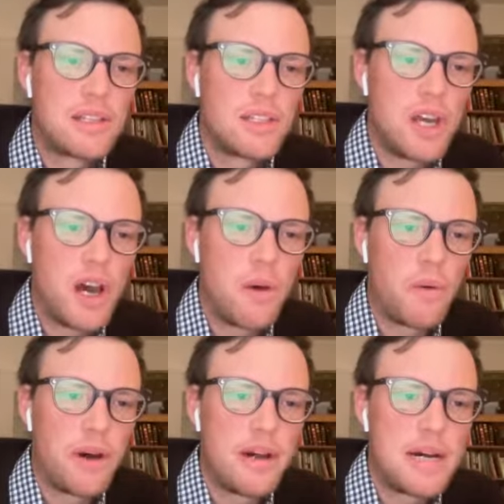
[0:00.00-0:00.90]

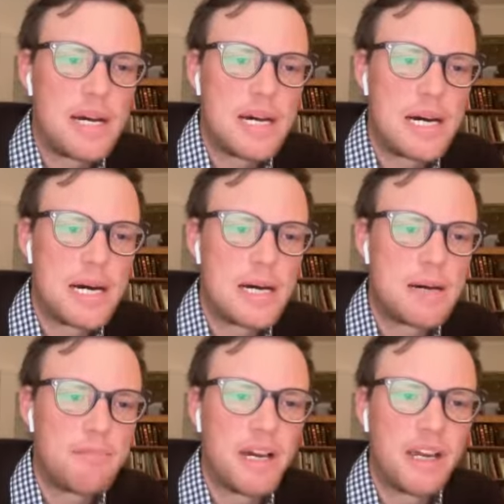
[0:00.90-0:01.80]
So,
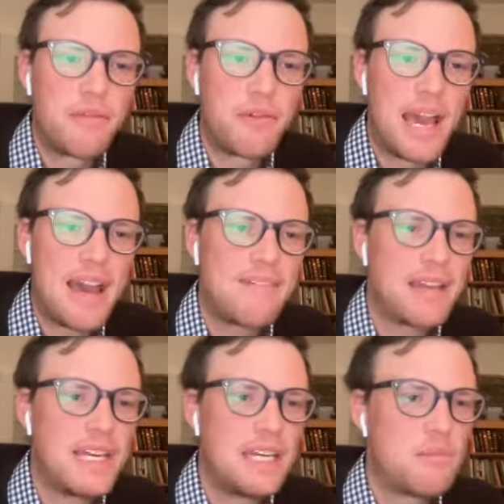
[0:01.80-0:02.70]
if we have
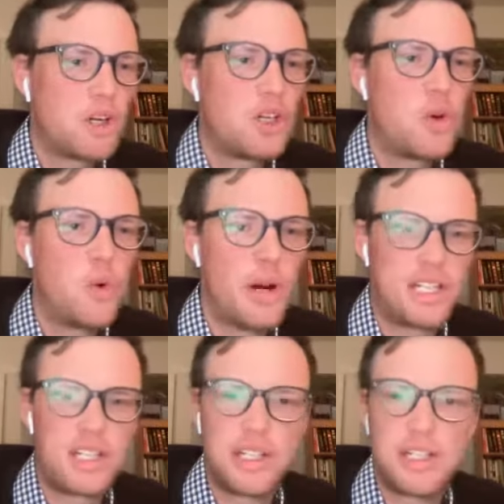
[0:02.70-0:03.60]
any more
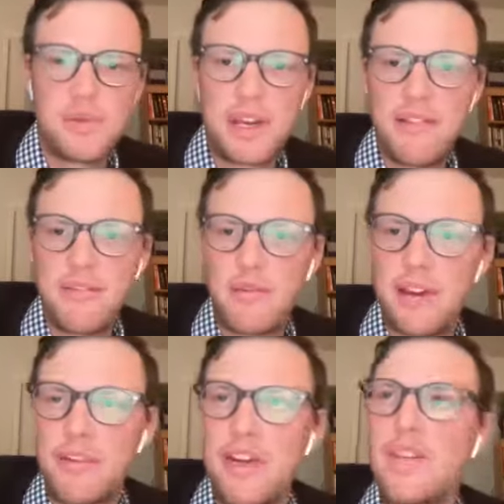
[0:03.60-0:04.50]
questions, we have
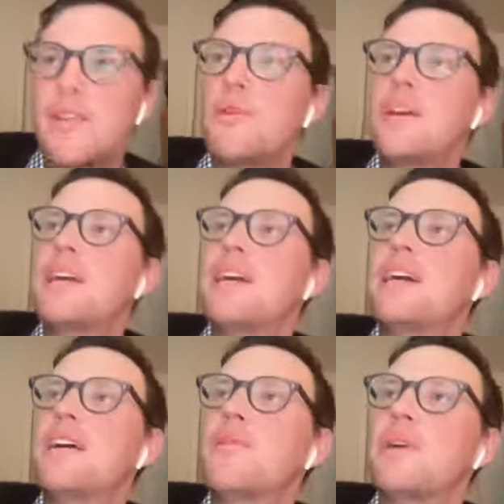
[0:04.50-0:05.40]
another one
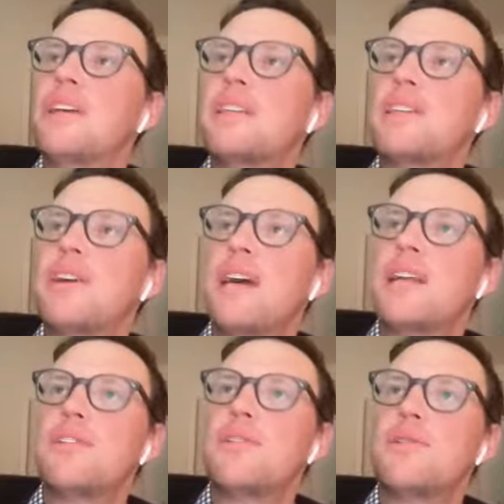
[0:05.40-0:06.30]
here. We can still
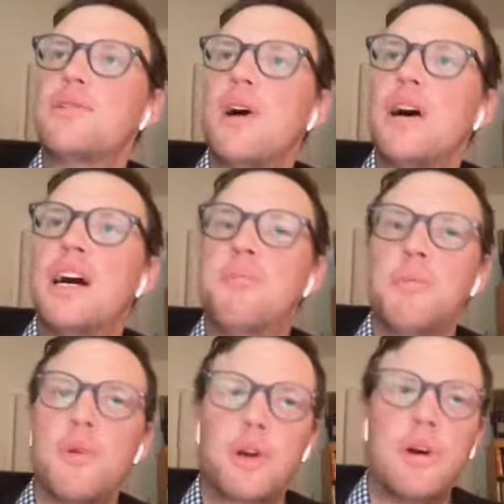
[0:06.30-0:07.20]
get to a
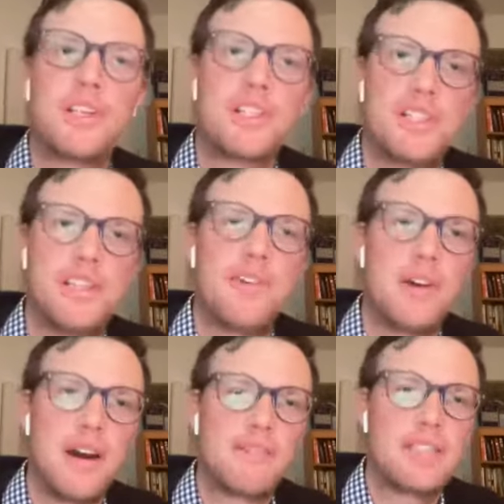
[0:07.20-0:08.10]
couple more questions if
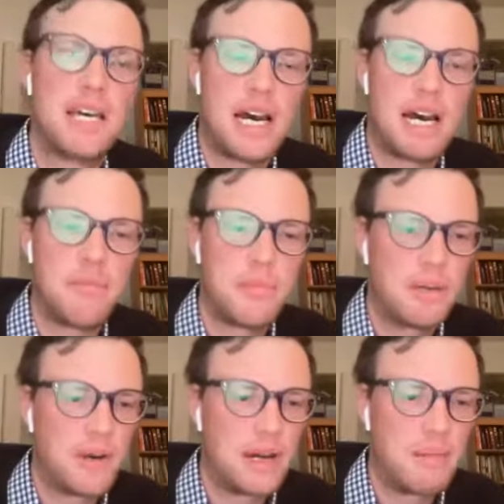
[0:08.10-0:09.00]
you have time,
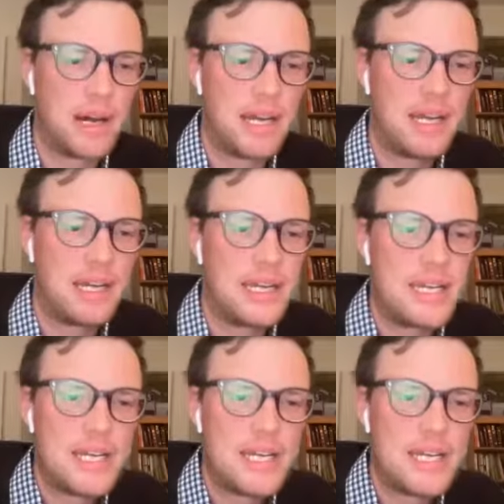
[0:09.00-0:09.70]
Rabbi.